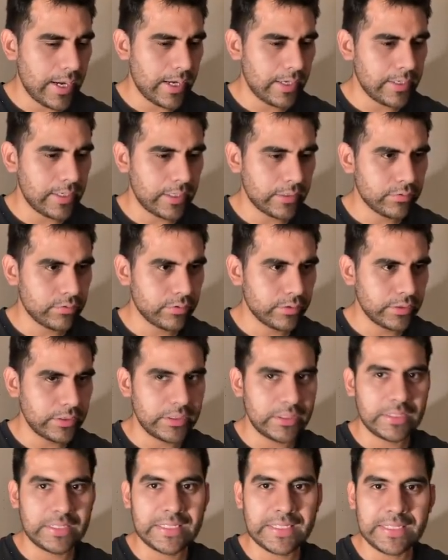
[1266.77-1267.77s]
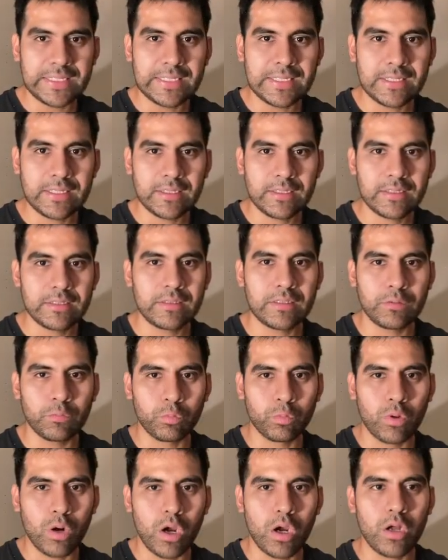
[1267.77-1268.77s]
actually need the
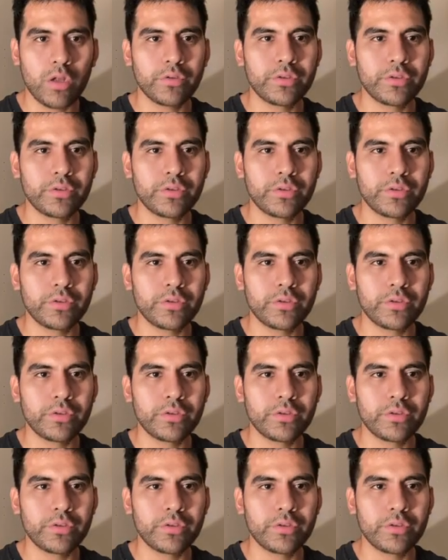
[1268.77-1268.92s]
raw